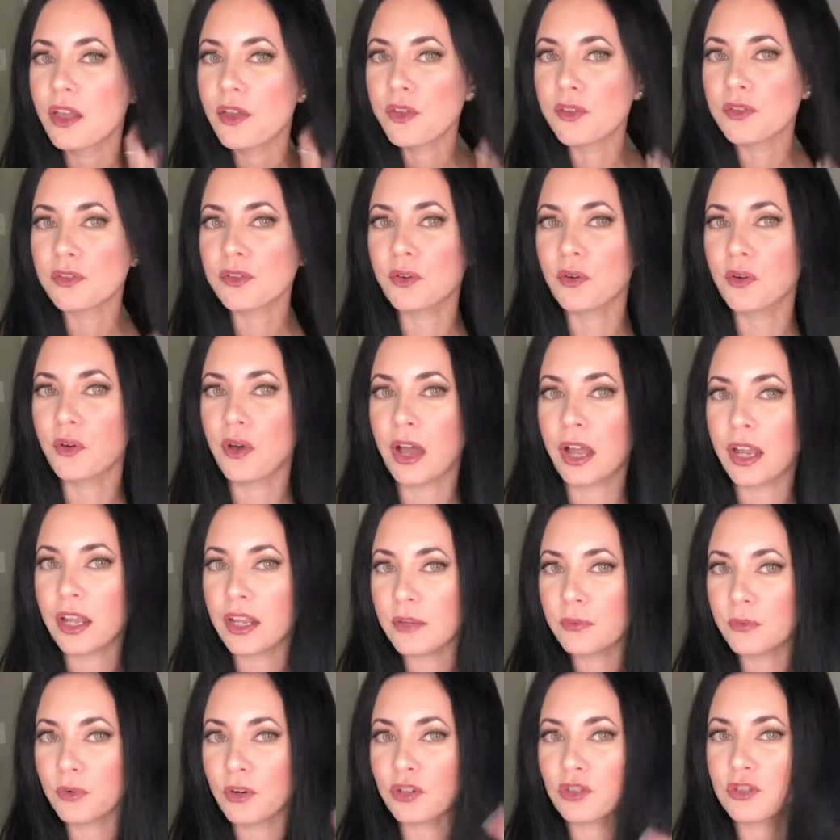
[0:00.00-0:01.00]
So I
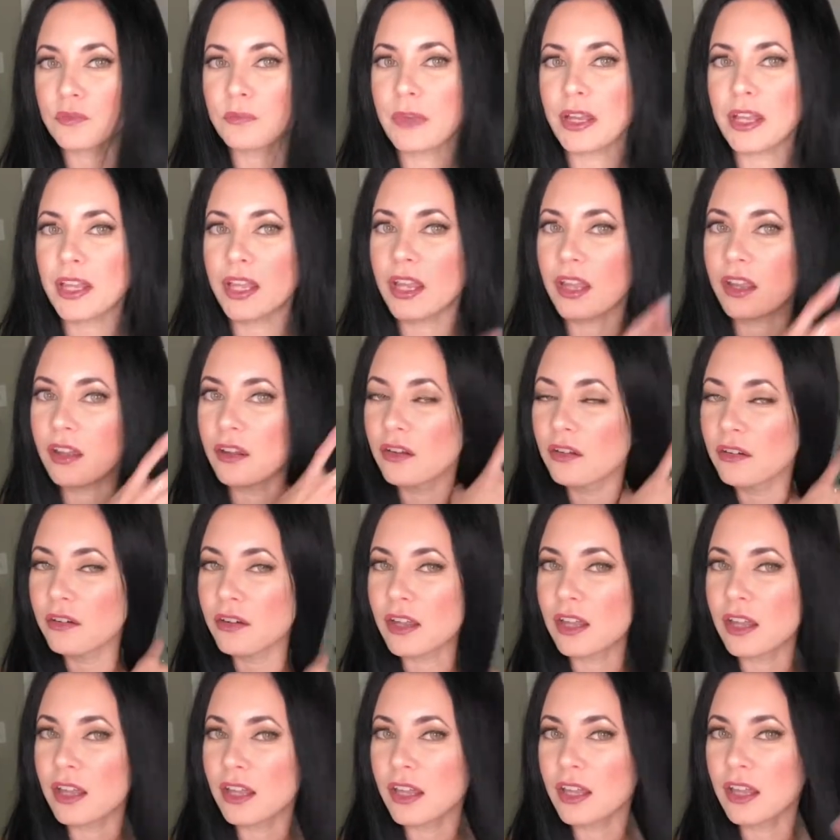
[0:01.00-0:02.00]
brush my hair,
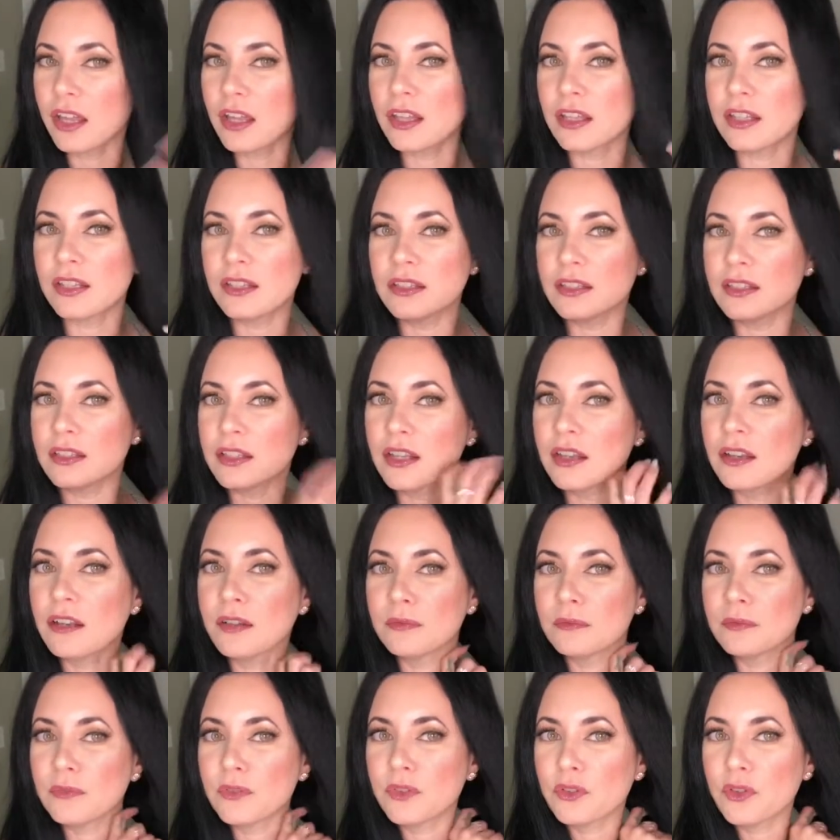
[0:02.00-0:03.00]
and
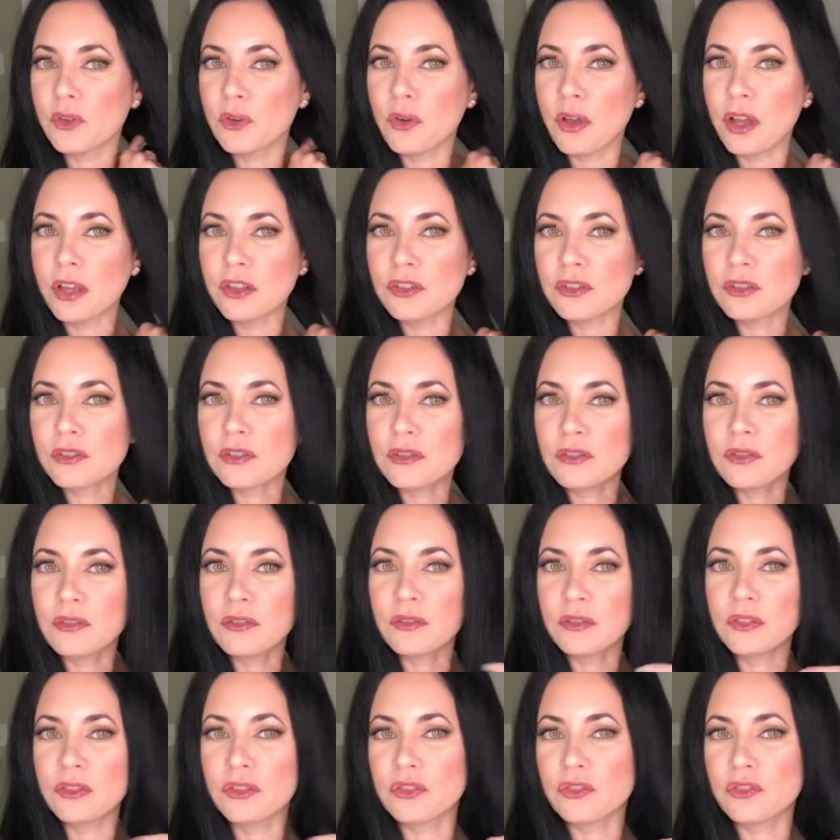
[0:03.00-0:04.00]
so I'm just
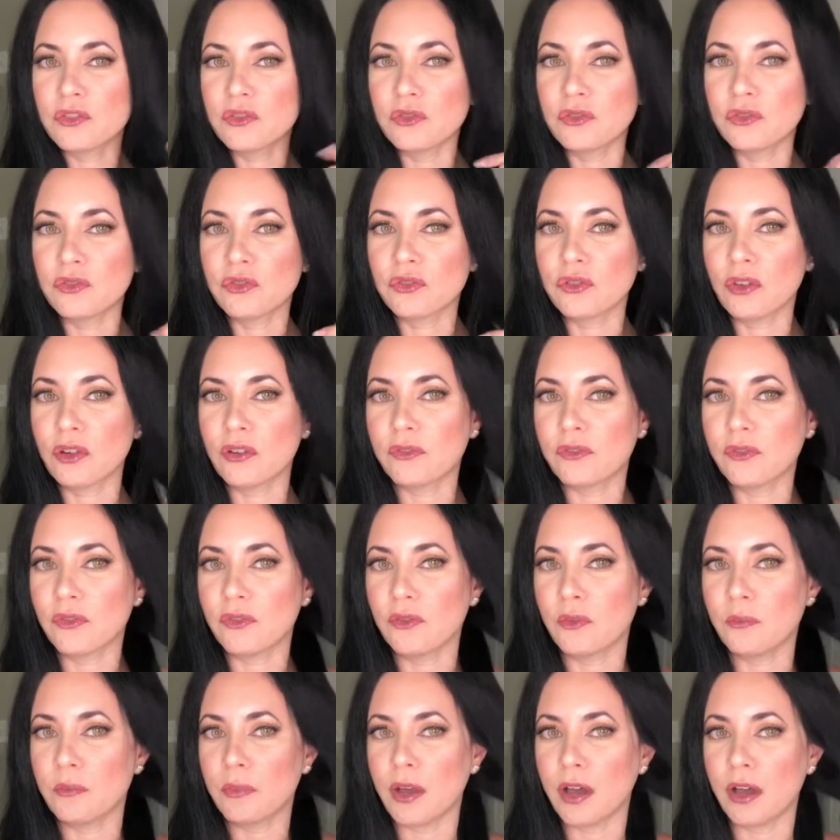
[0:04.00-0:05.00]
going to start from the
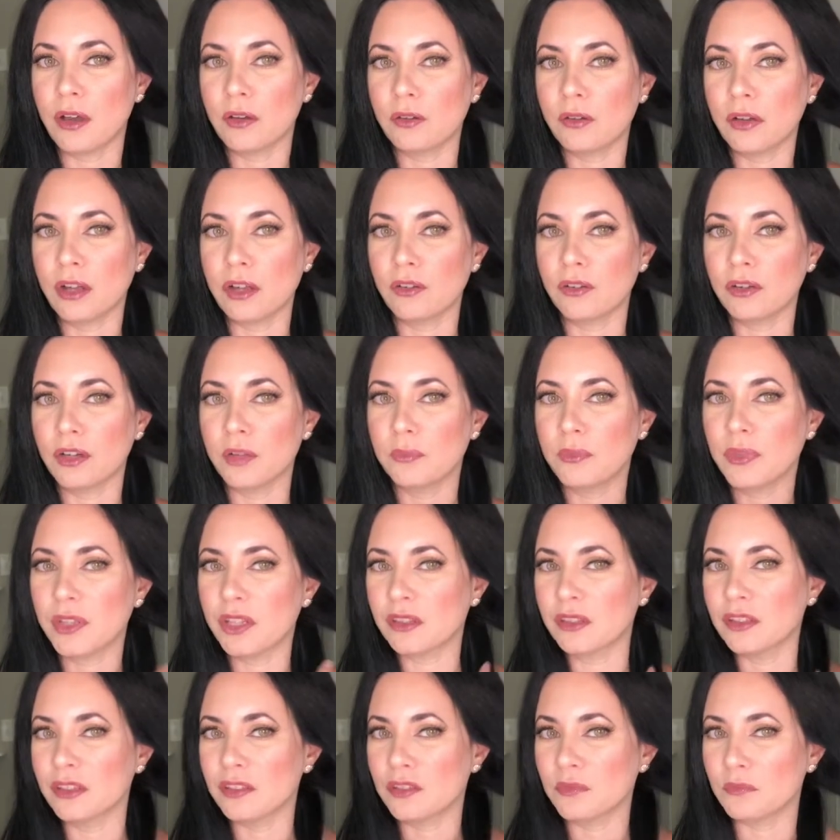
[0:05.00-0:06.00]
bottom. I'm gonna pick
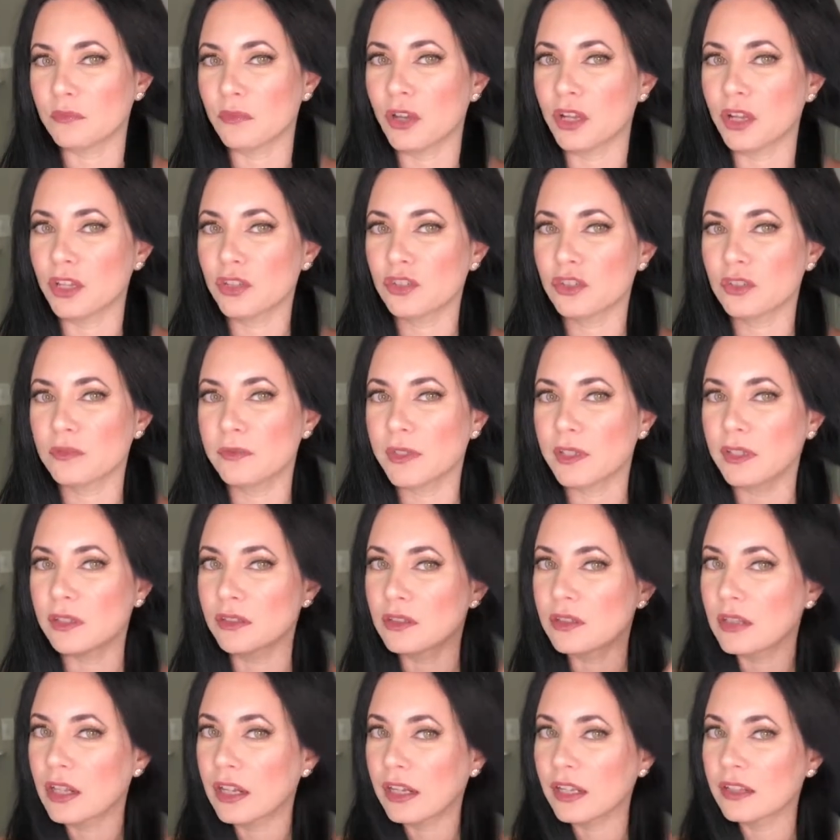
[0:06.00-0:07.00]
this much because,
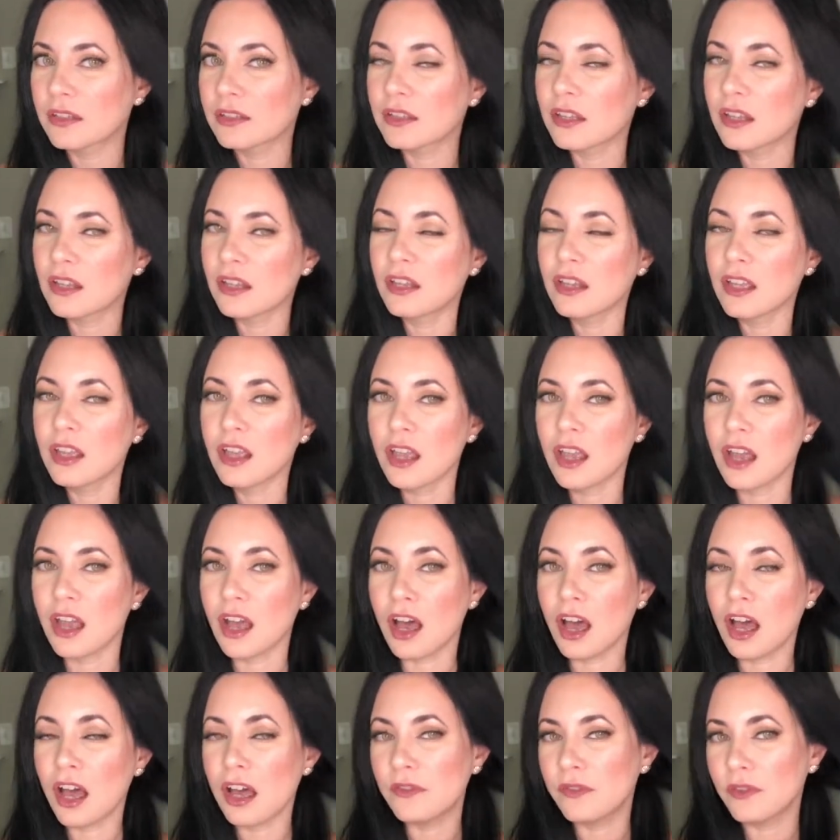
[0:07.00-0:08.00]
like I said, I
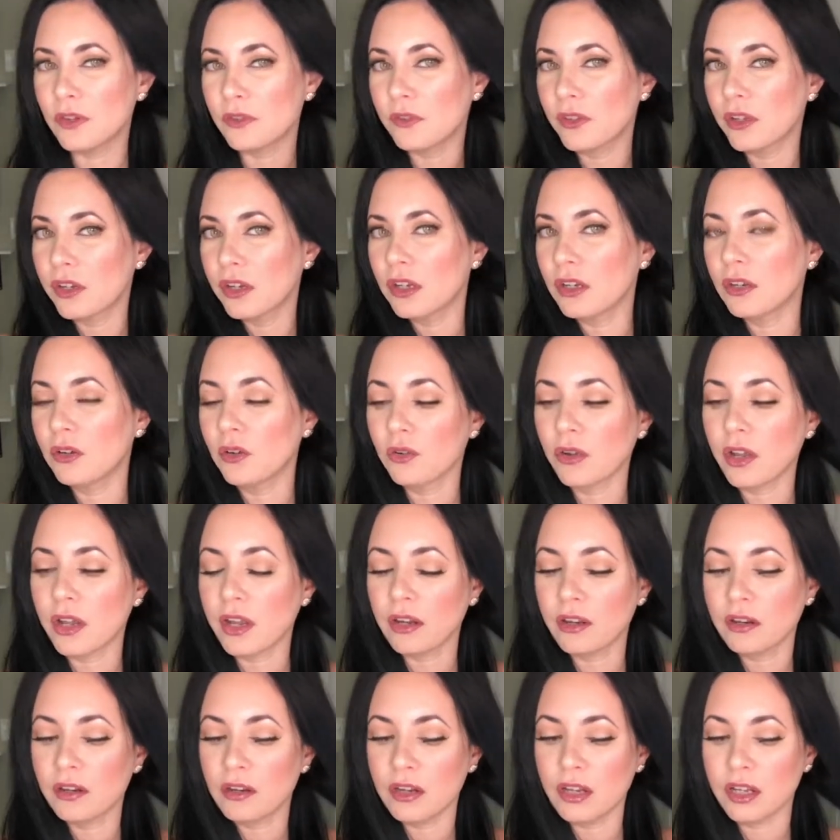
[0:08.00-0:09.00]
have a very long
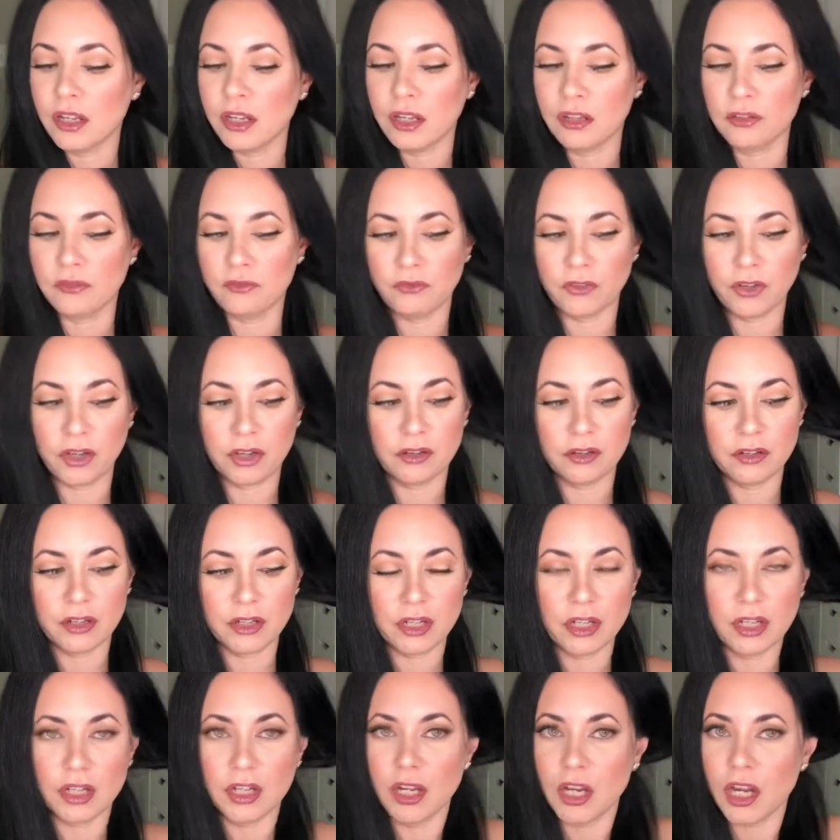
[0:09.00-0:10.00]
hair and
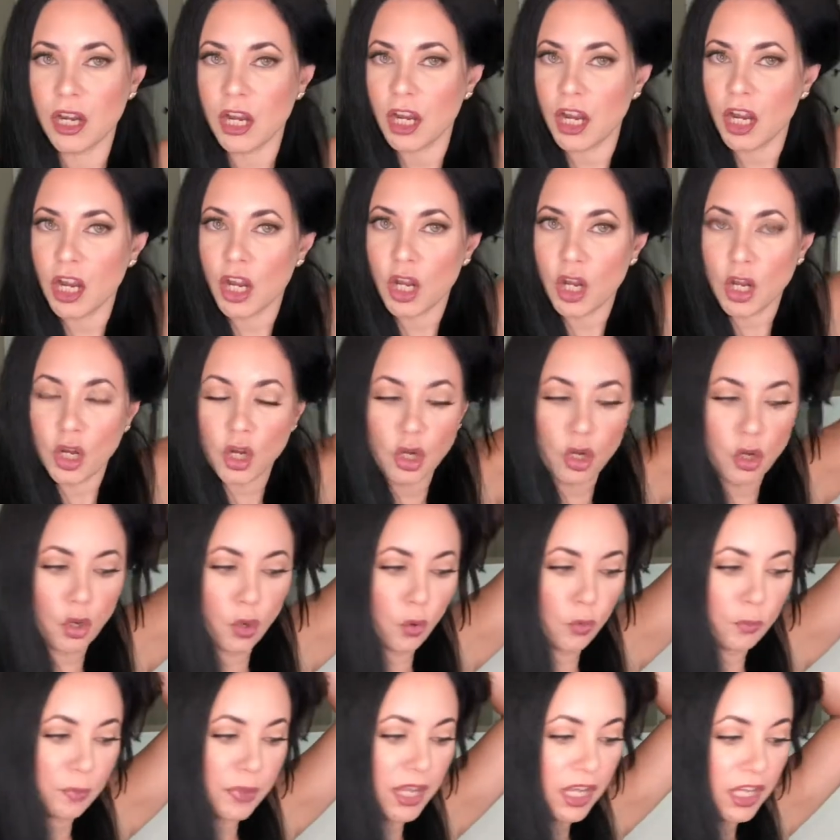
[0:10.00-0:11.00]
very low
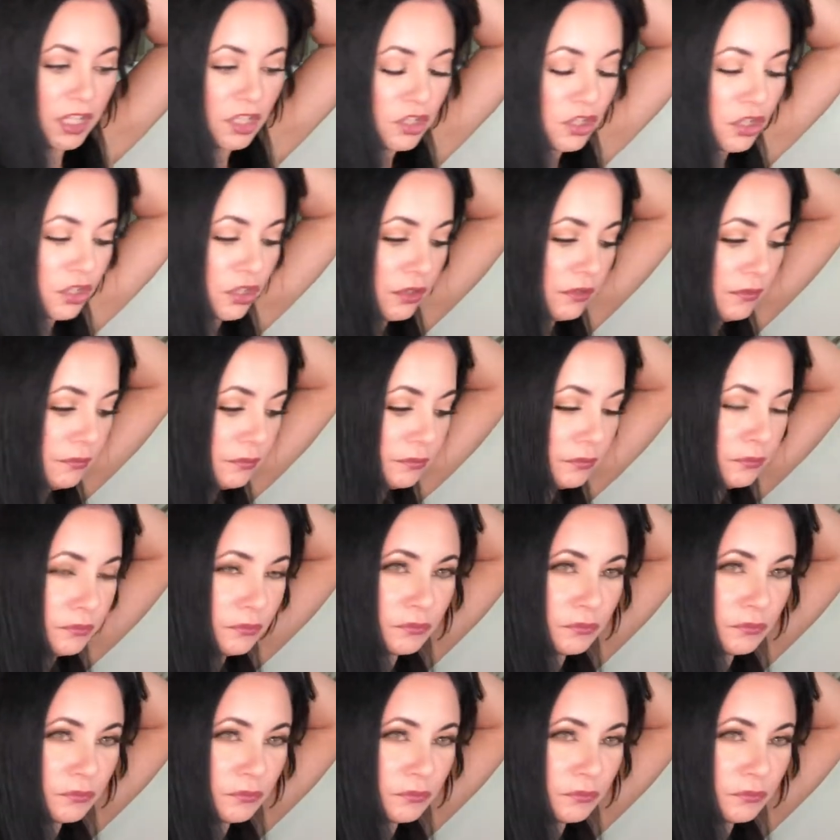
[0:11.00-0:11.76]
patience,